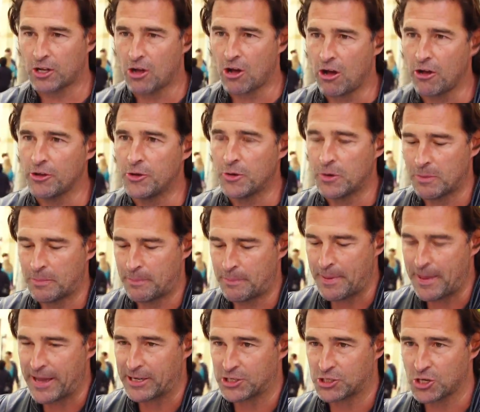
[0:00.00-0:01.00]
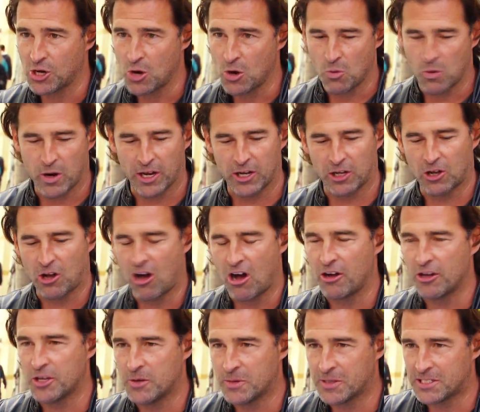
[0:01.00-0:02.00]
call you a bitch. We're gonna
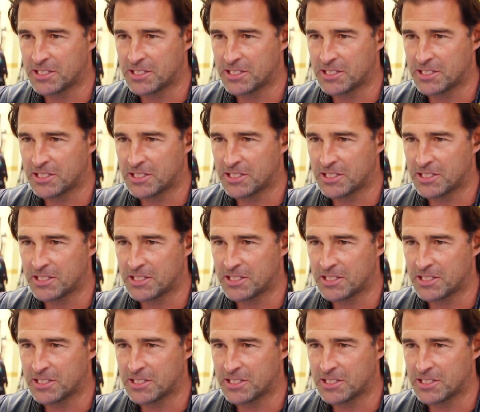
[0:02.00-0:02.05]
call you